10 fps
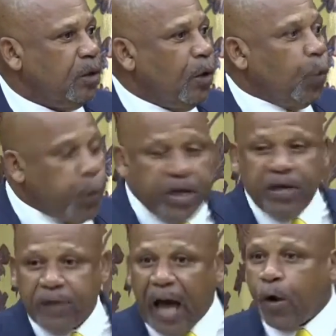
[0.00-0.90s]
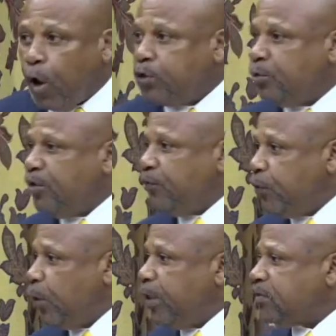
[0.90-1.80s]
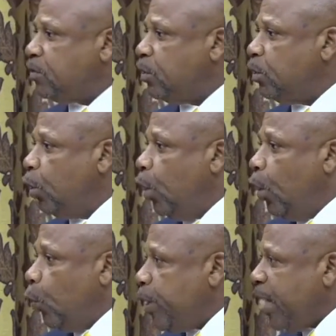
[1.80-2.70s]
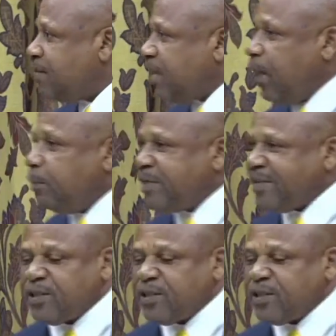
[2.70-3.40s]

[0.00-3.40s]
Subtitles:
We are going to review it. We are saying, Mr.